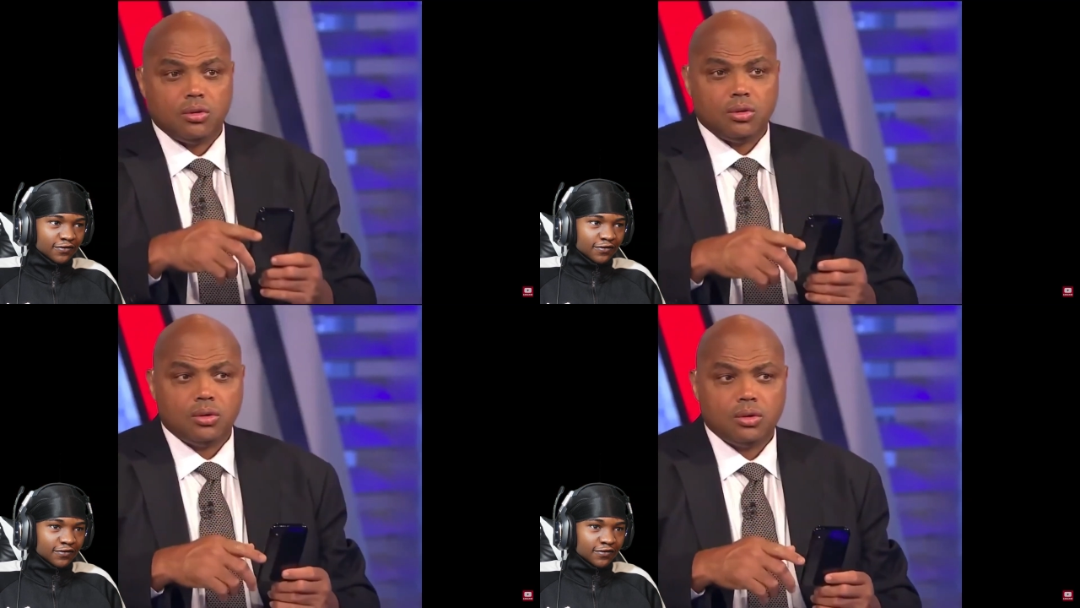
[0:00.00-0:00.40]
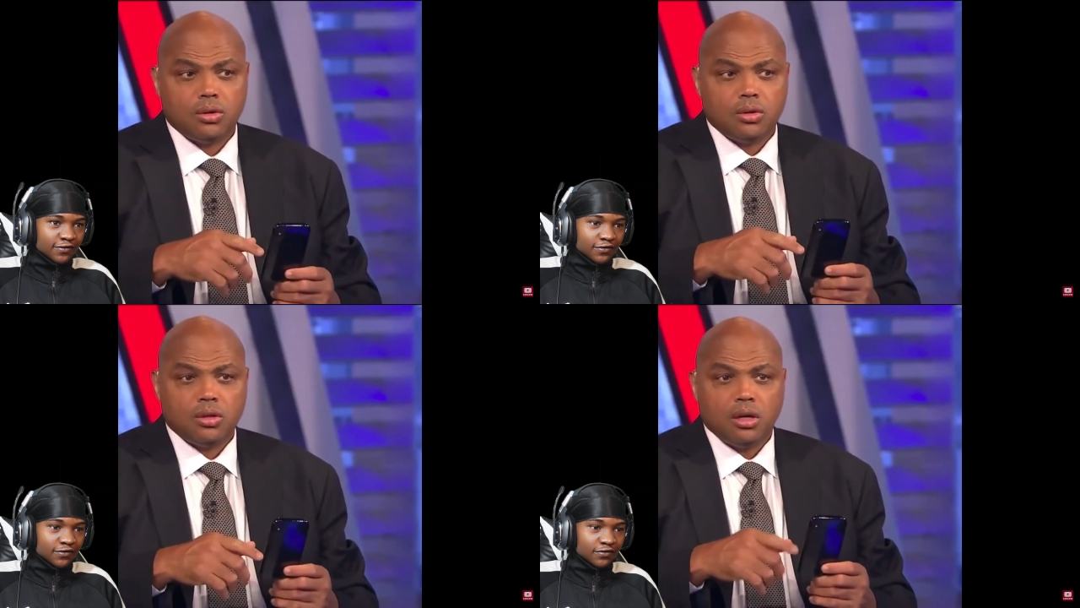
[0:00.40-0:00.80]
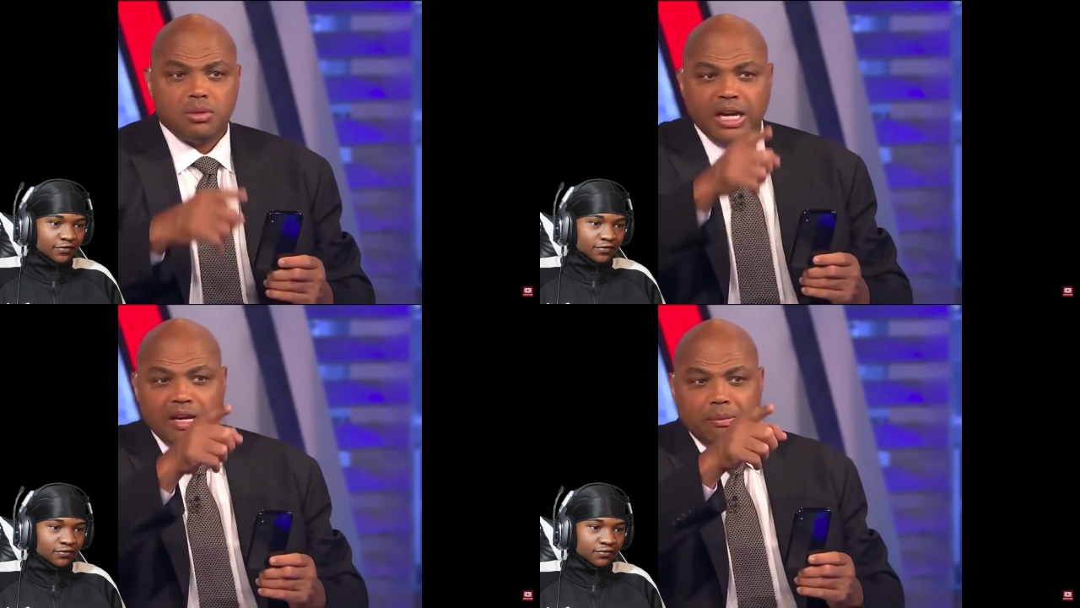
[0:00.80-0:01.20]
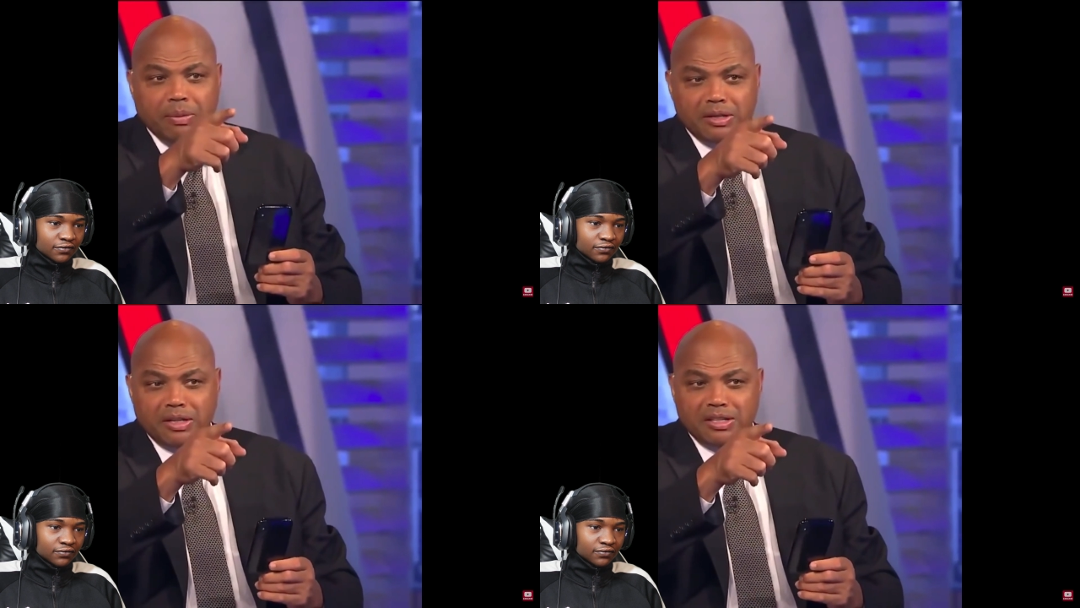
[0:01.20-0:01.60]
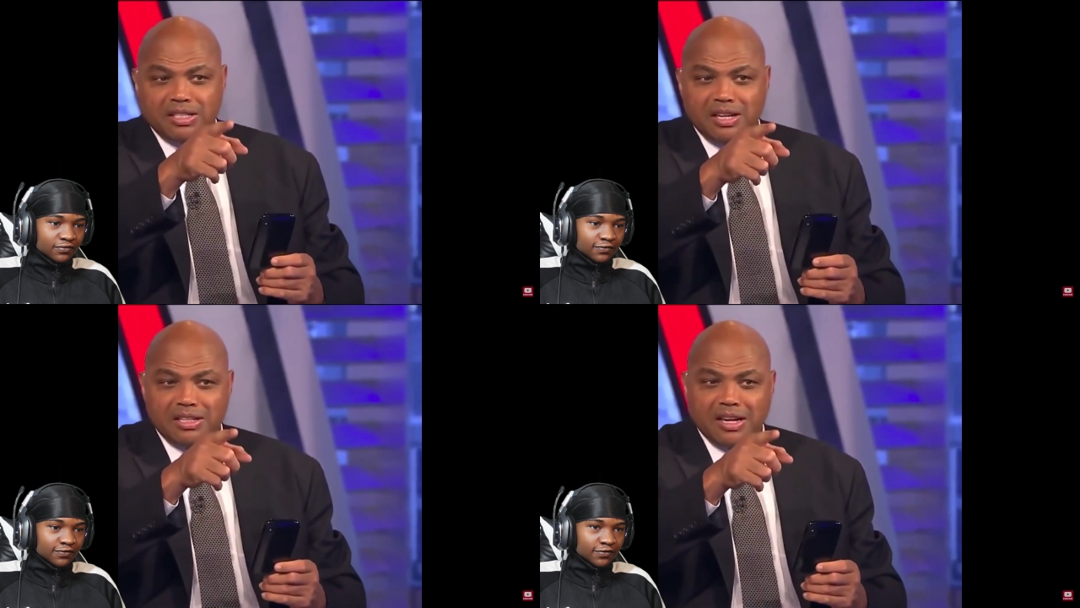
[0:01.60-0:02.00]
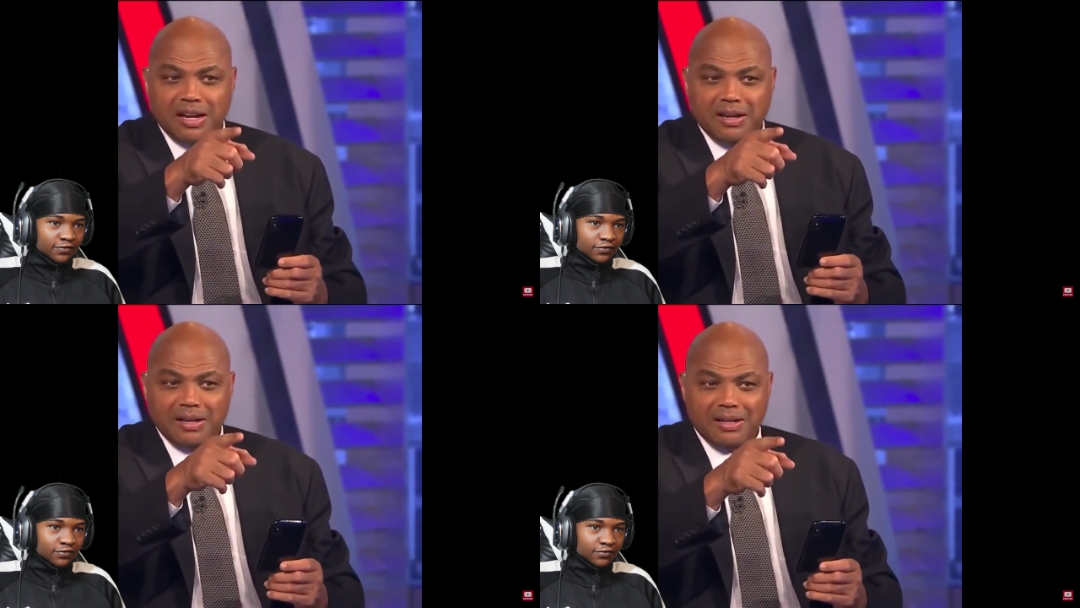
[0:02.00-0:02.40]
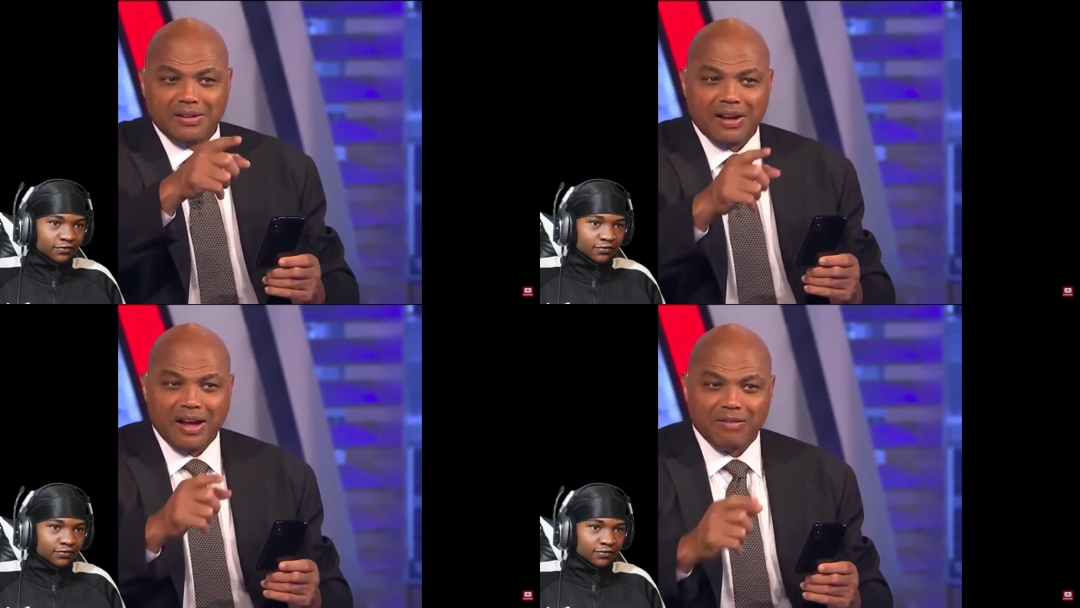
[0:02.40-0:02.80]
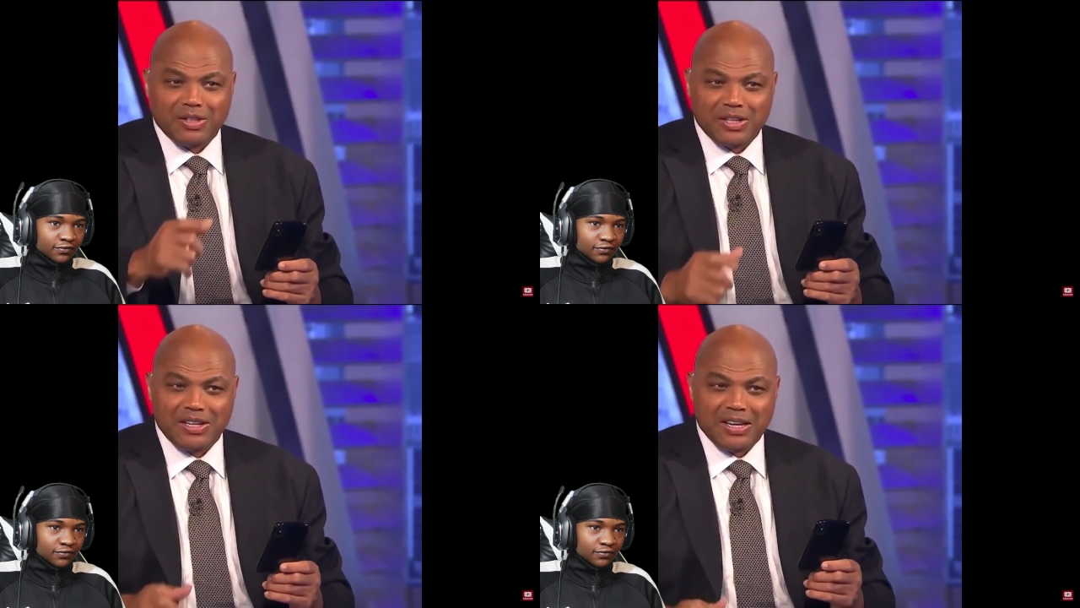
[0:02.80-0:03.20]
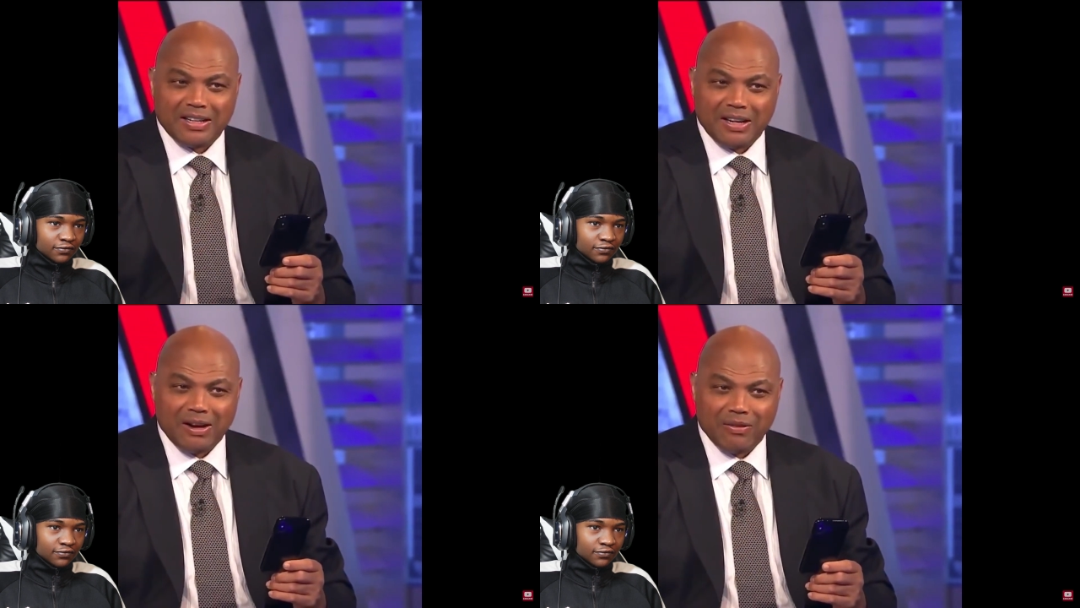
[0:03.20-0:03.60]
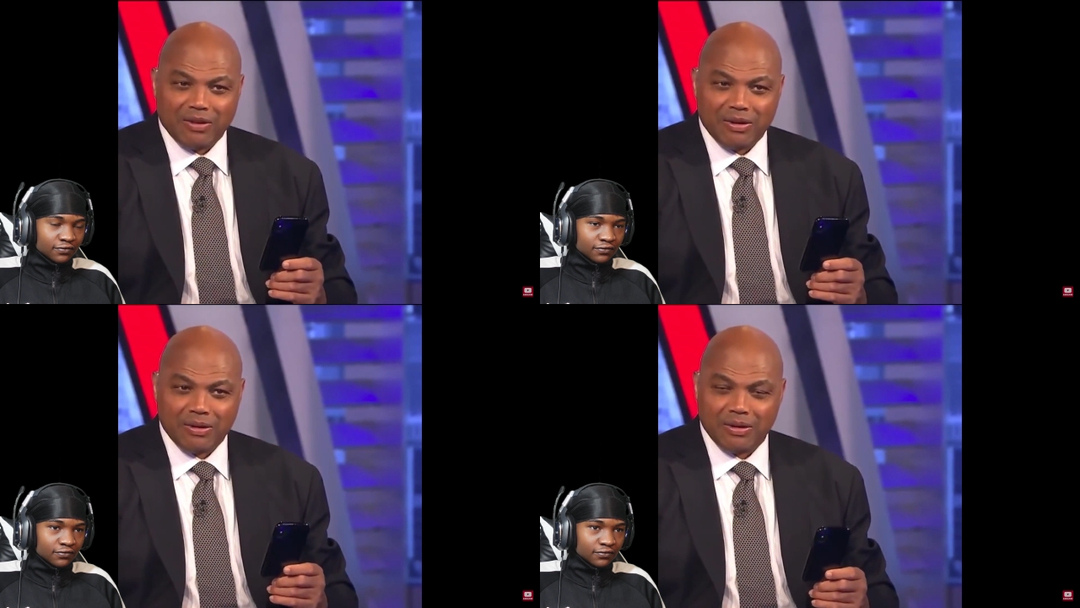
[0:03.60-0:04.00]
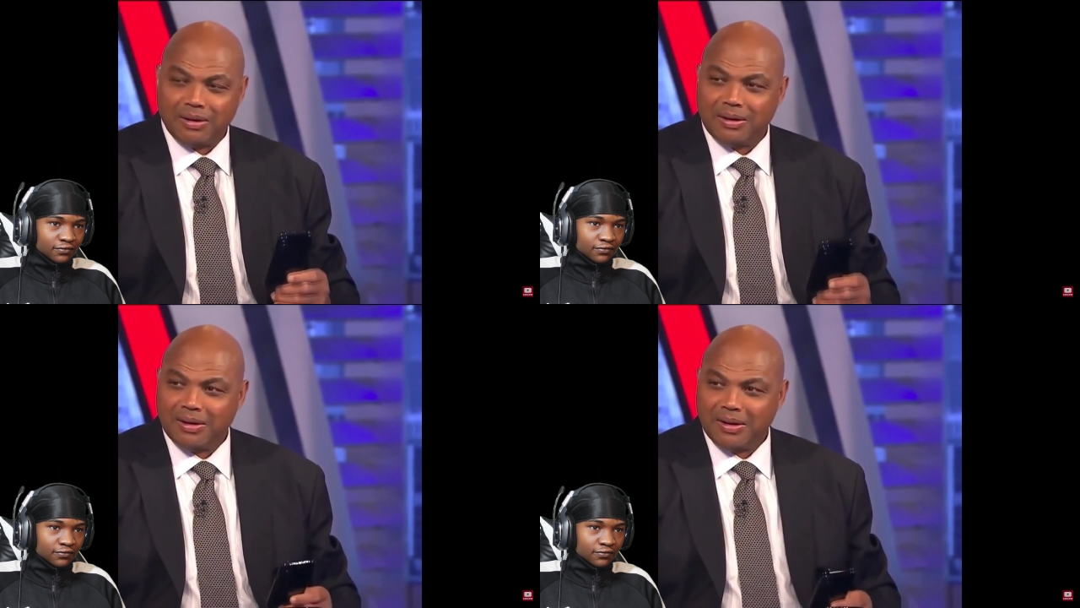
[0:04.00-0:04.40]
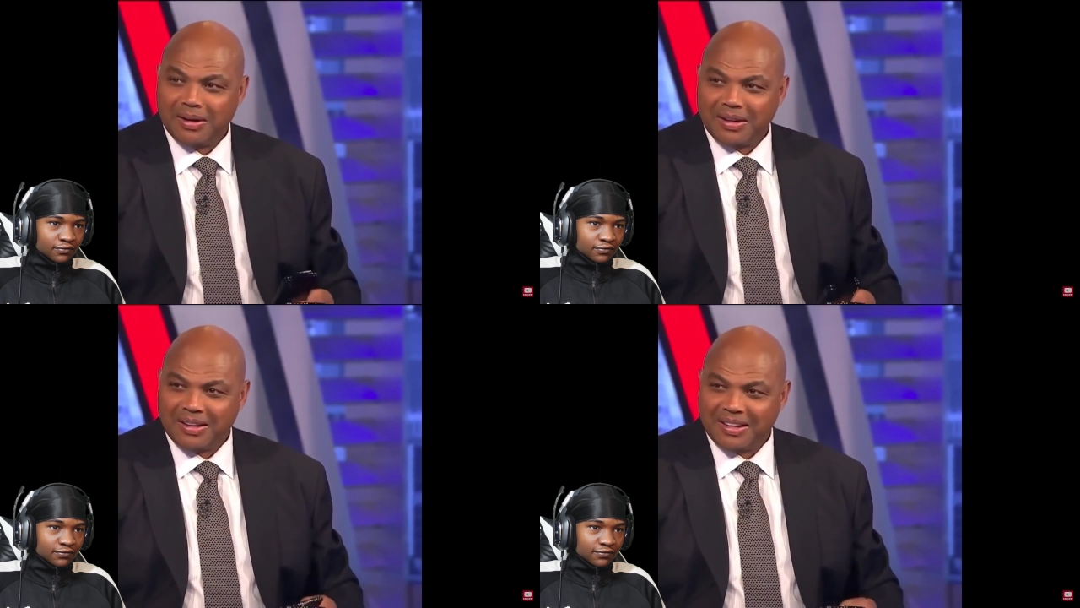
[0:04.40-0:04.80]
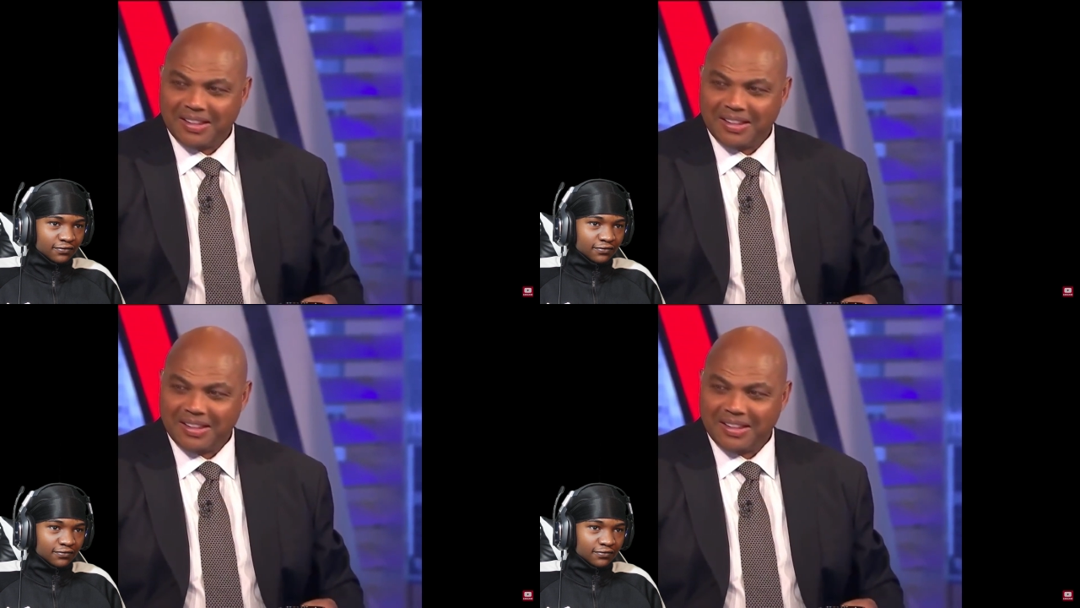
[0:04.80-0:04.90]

Speaker 1: what are you doing? I'm taking a picture of the Suns got a lead. I haven't seen that that often. Wow, yeah. They're